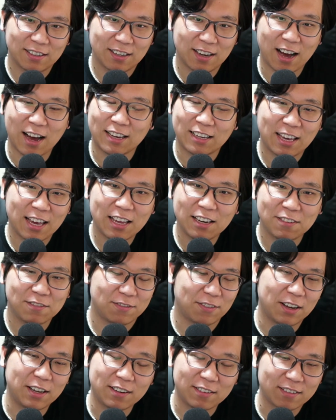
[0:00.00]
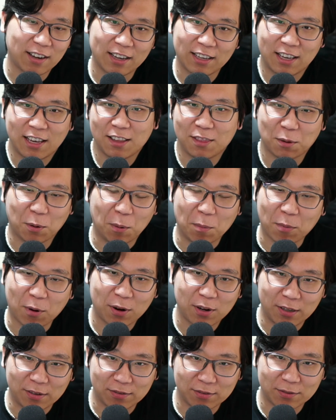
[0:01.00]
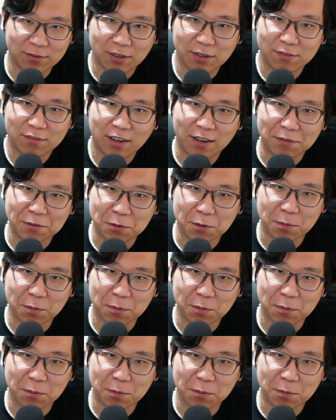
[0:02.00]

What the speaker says: I can't throw a party and invite 500